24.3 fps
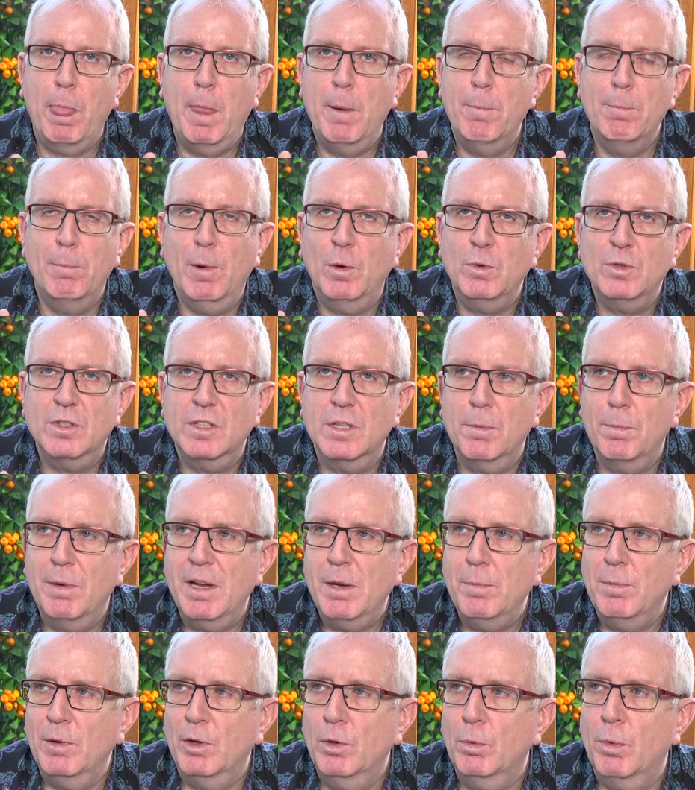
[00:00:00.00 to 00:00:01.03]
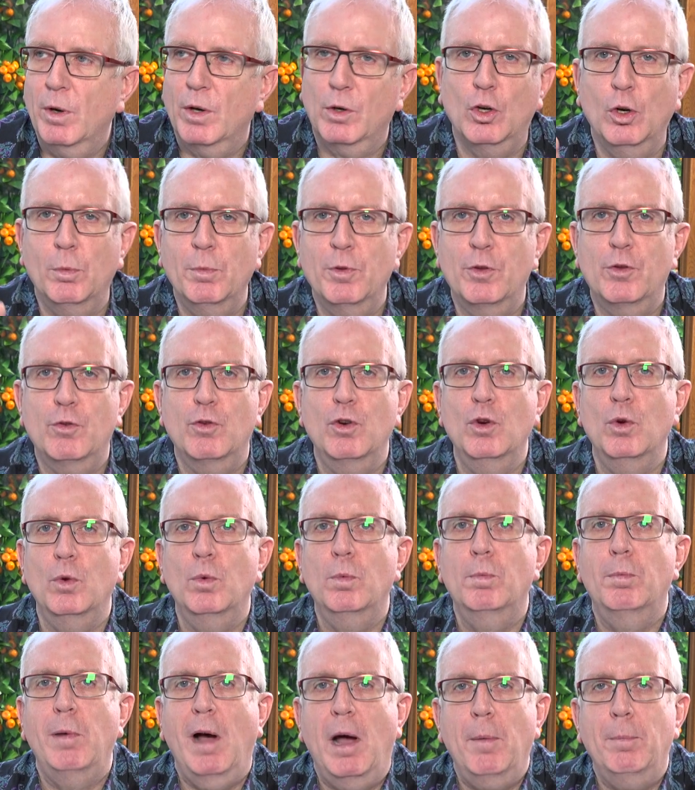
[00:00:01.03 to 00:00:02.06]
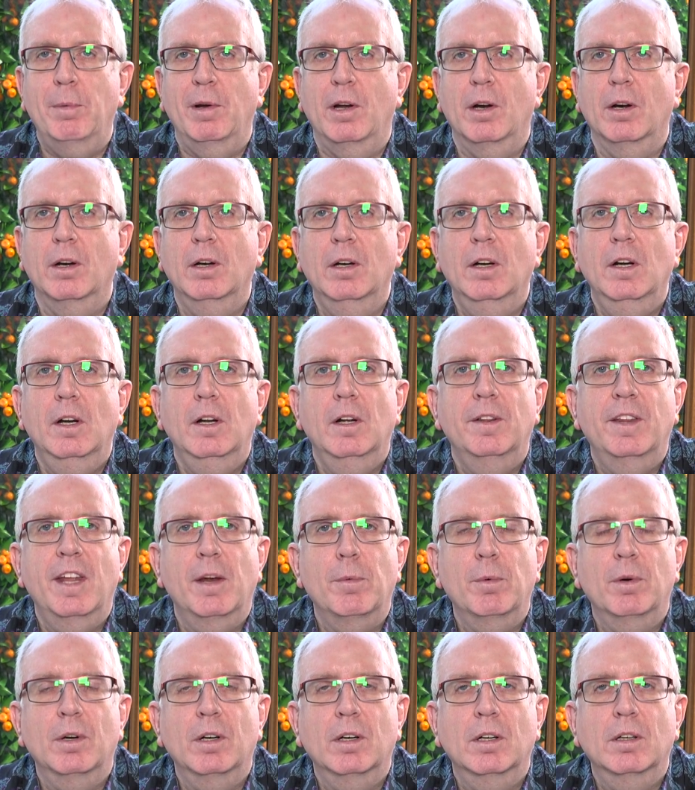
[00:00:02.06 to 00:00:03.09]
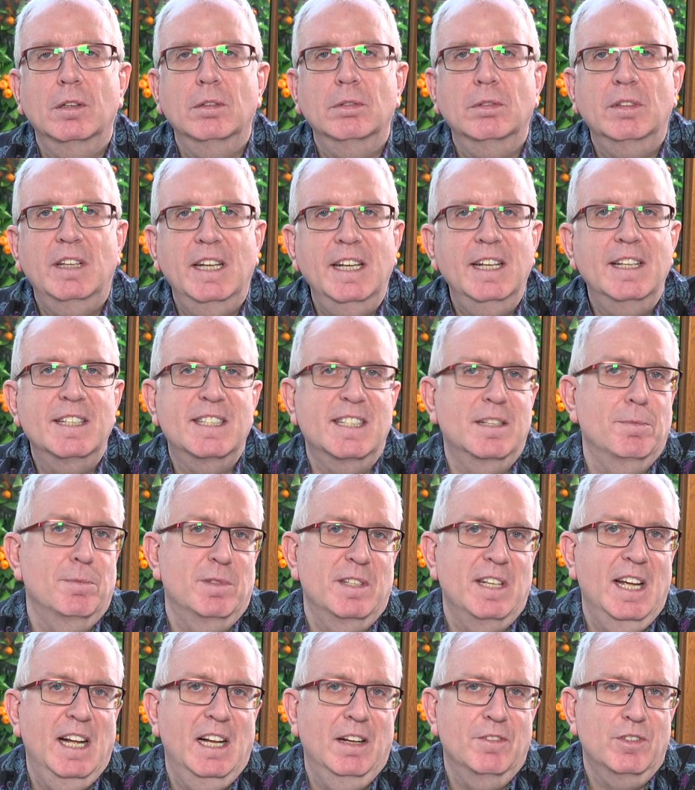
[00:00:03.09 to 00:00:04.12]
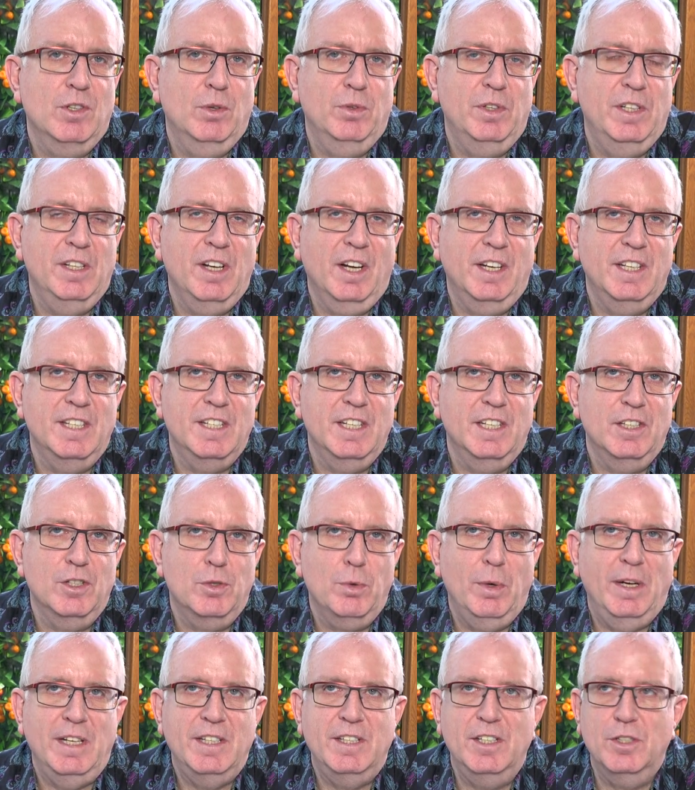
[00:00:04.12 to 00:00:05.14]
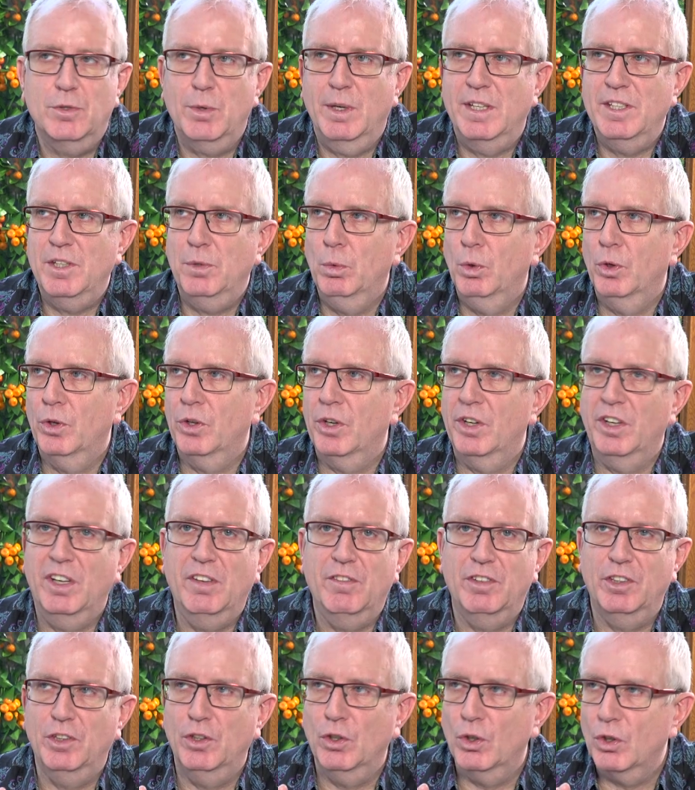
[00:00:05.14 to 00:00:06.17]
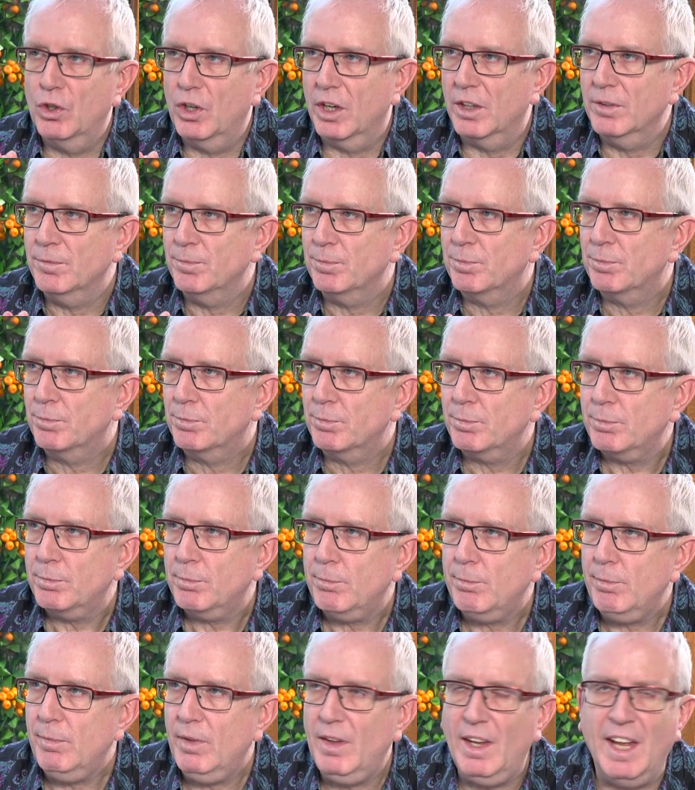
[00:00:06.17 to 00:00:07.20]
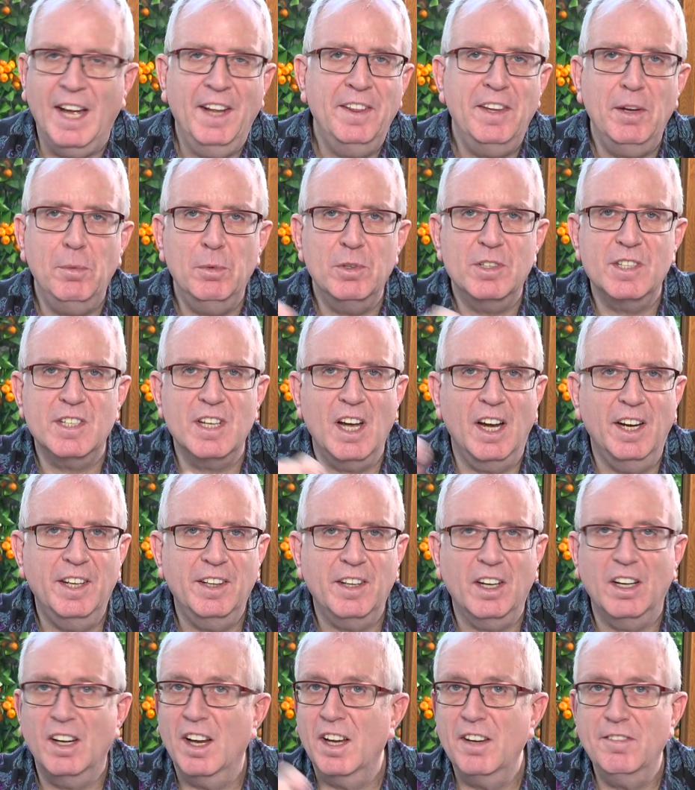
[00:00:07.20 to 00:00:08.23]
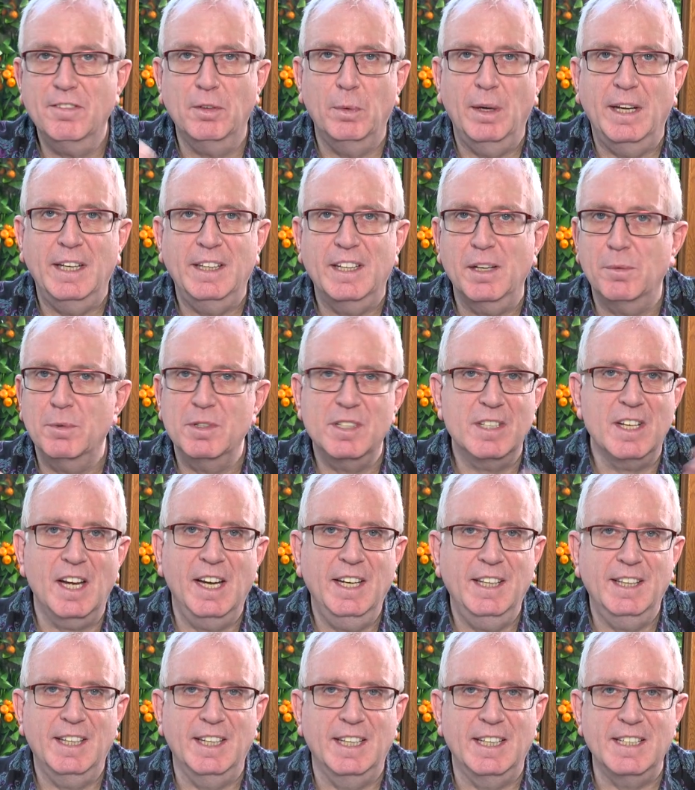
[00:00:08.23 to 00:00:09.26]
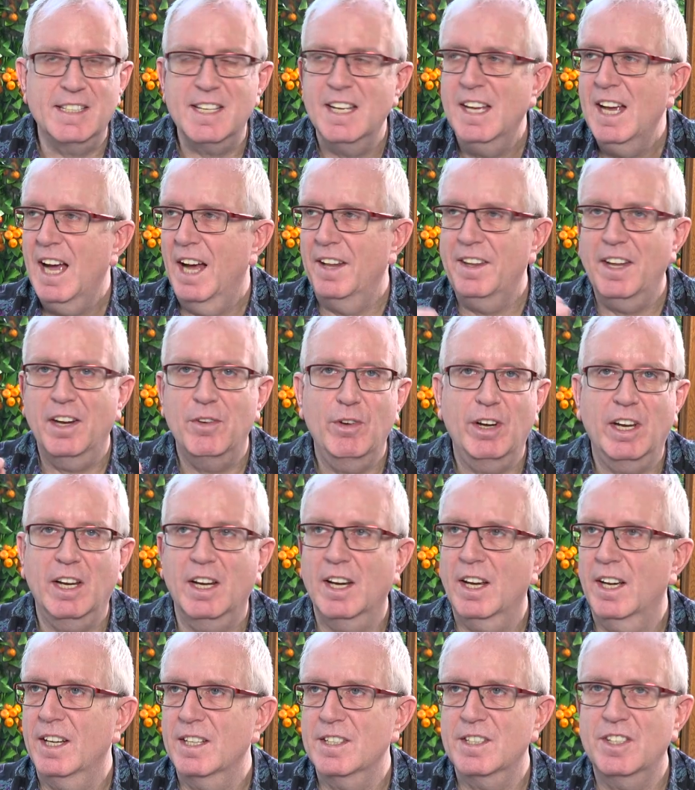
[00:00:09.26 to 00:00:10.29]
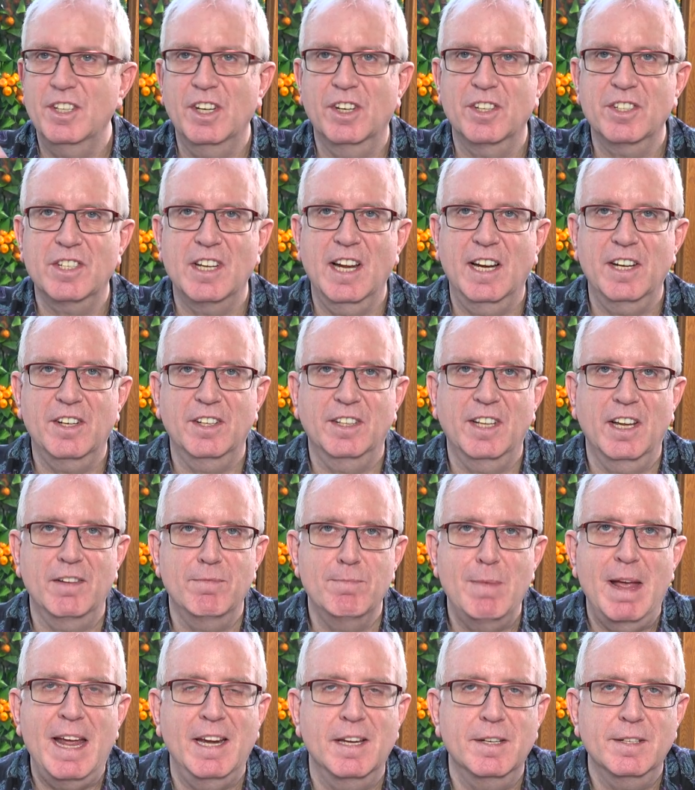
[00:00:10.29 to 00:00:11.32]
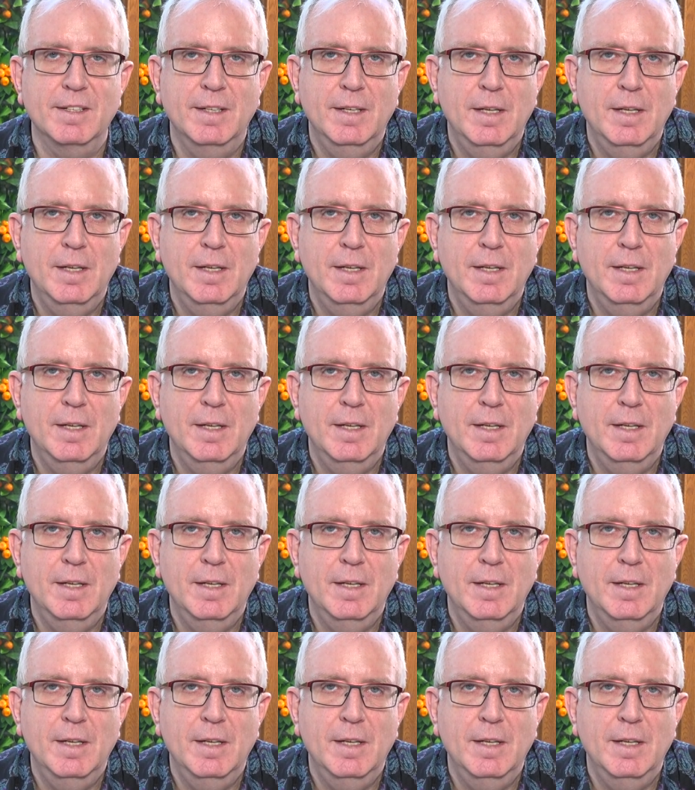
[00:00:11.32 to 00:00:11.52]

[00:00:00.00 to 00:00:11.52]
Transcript: most of the people who were coming through popular, they were kids themselves, only 19, 20, 21 or even younger. And they would sign their life away. They would sign things and then realise years later they'd made